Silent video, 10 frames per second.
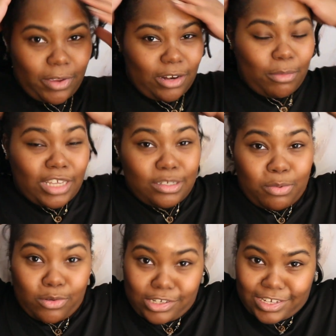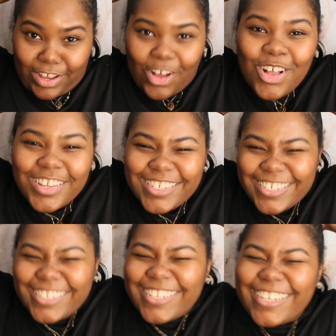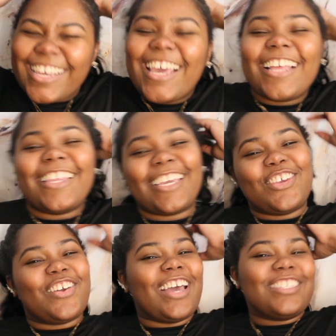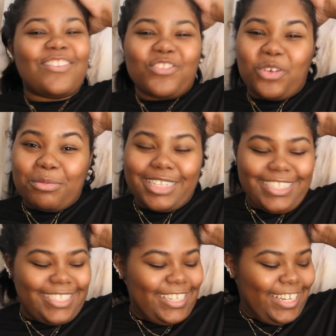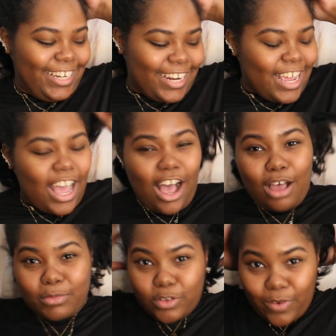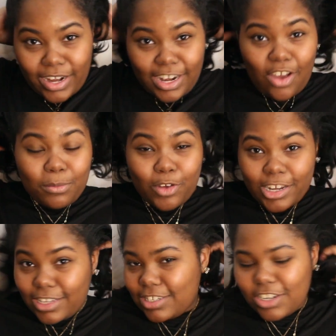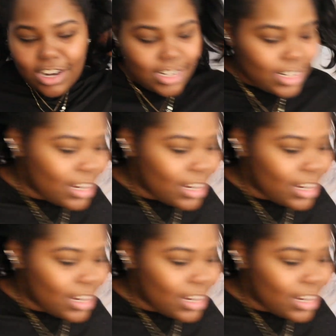in a messy ponytail like you guys have normally seen. So right now I'm going to get started.